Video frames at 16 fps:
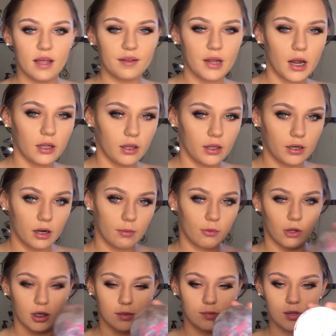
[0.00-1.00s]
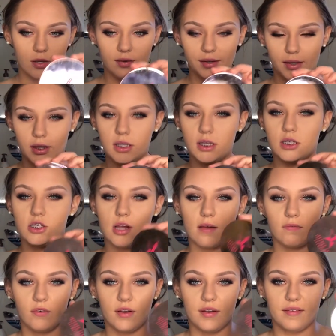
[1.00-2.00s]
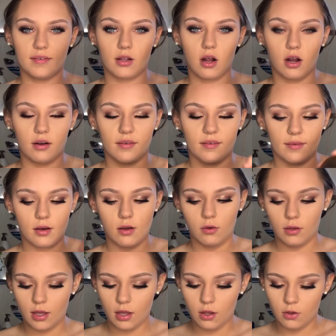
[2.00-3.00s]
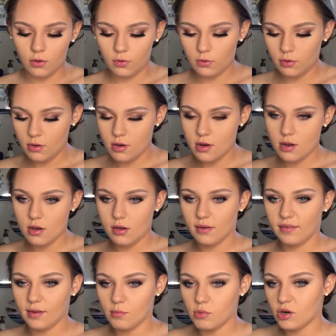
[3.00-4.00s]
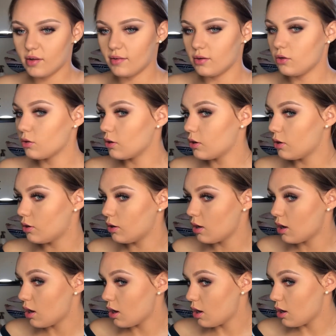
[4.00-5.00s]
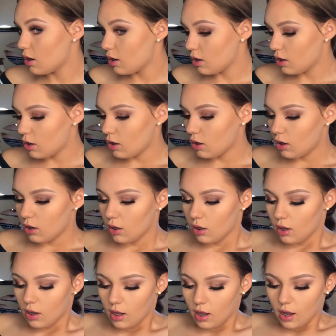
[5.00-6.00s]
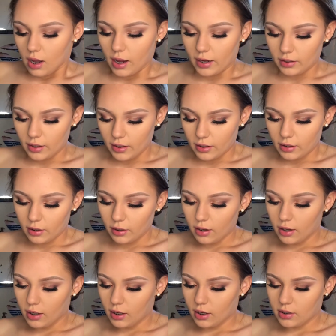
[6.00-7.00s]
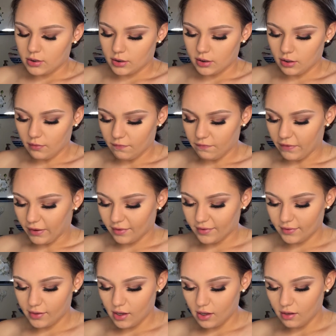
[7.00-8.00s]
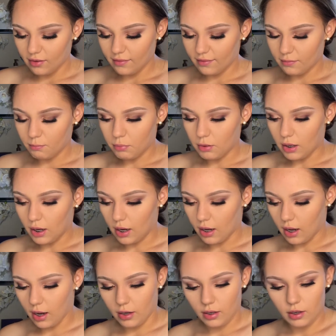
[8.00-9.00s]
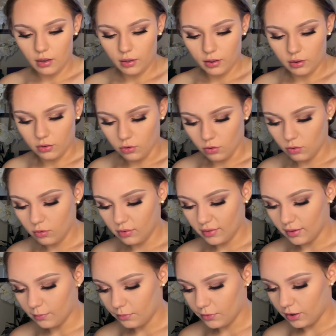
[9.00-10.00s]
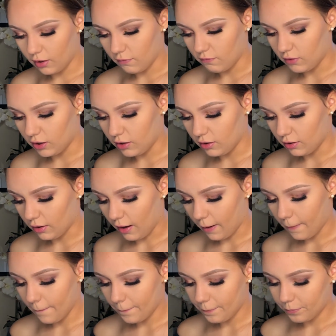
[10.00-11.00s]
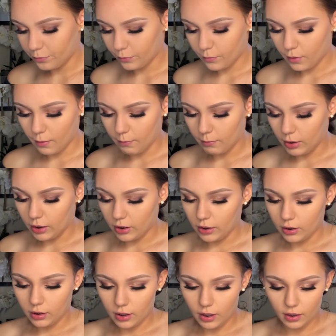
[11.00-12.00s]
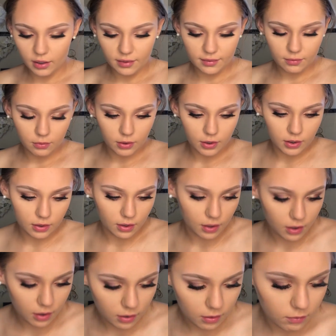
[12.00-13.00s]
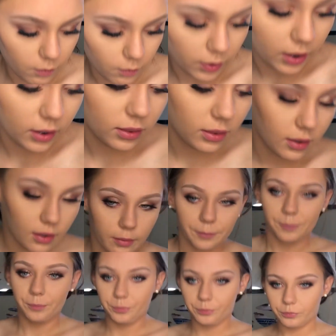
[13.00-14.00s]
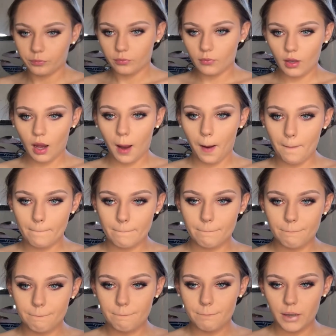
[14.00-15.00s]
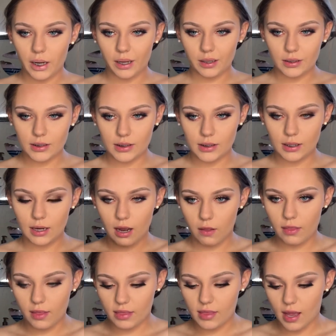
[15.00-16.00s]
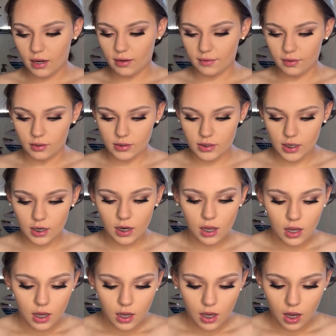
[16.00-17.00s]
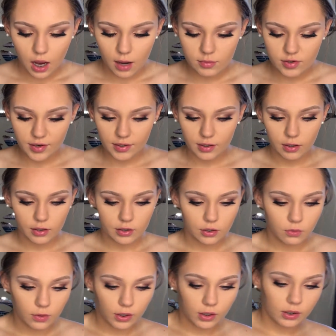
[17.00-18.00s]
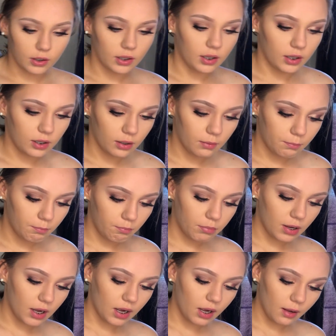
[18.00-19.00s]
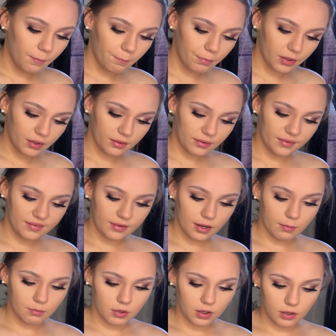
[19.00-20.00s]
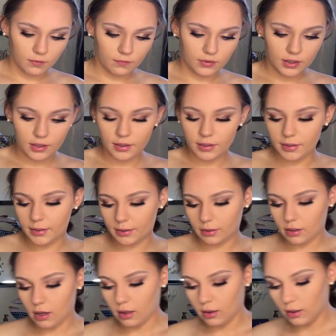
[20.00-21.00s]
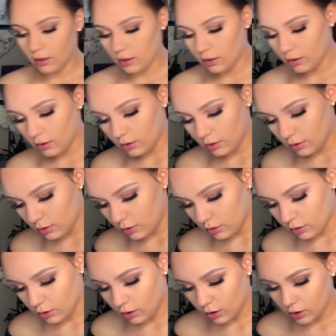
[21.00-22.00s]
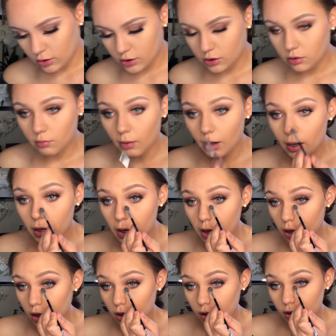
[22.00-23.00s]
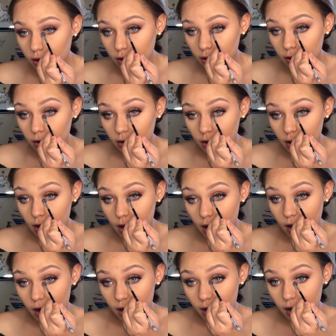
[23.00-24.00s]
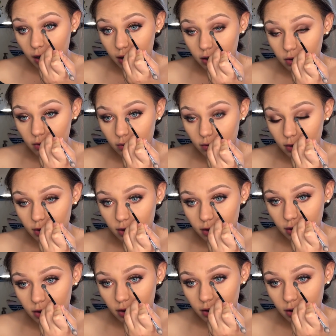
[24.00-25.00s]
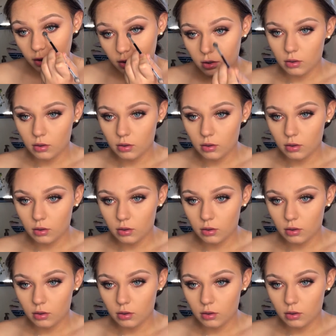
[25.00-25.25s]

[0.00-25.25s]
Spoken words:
highlighter, I'm going to be using the Jeffree Star Summer Snow Cone highlighter, and I need to fix this, but I need to like Google something and figure it out, but I guess we'll get there we get there. But now that that is all done, I'm just going to quickly pop some of this color onto my inner eye corner.